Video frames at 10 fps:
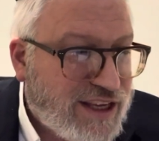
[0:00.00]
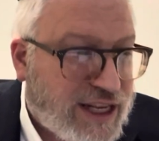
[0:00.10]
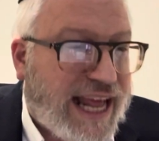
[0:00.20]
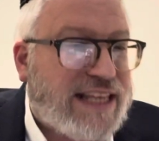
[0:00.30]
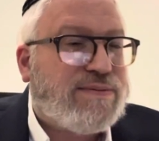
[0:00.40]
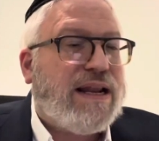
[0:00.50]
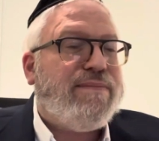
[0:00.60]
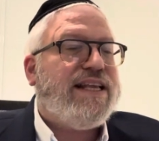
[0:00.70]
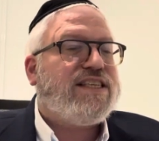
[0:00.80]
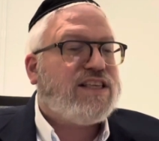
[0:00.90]
So that's what it
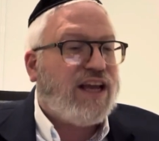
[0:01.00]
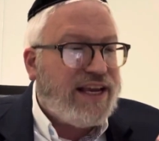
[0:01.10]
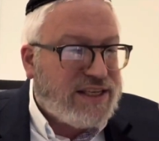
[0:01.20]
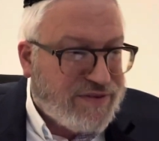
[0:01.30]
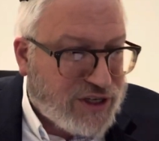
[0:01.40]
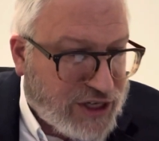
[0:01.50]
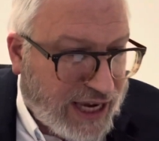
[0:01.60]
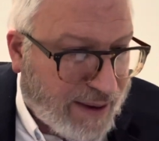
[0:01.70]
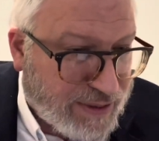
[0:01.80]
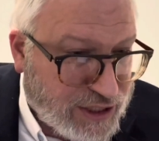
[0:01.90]
means, Tais for
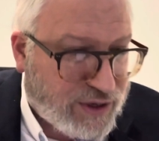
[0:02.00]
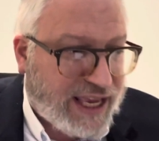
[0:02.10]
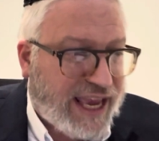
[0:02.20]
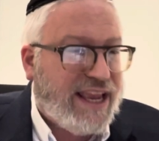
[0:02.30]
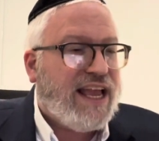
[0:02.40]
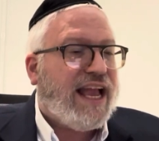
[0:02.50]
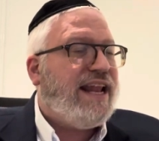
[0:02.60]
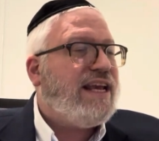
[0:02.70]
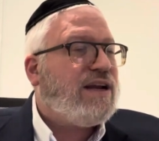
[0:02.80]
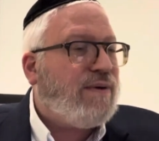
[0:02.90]
Shabbos, okay?
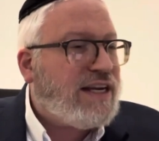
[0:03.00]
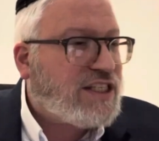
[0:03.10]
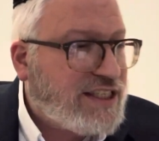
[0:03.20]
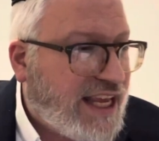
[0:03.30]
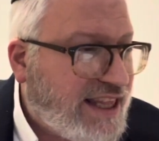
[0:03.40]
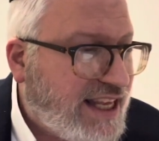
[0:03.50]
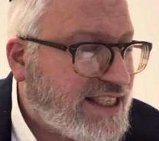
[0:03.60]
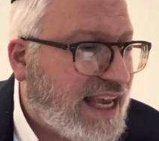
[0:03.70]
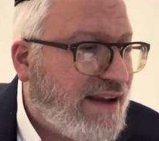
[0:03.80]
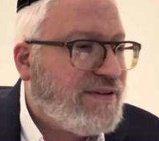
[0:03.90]
Any questions on
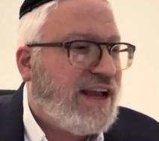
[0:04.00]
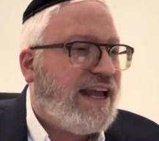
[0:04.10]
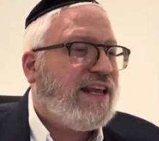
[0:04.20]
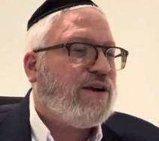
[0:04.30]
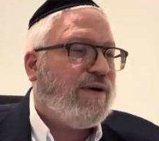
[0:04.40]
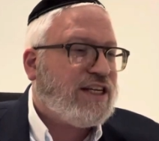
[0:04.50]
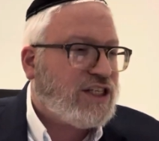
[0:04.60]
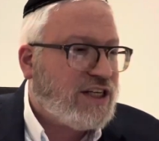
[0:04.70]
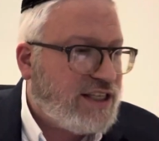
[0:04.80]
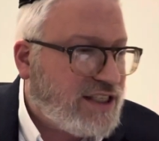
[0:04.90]
this, Chevra? Any
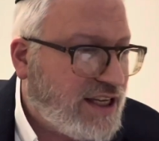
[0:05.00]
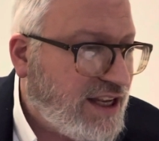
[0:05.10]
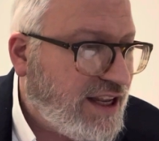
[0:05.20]
questions?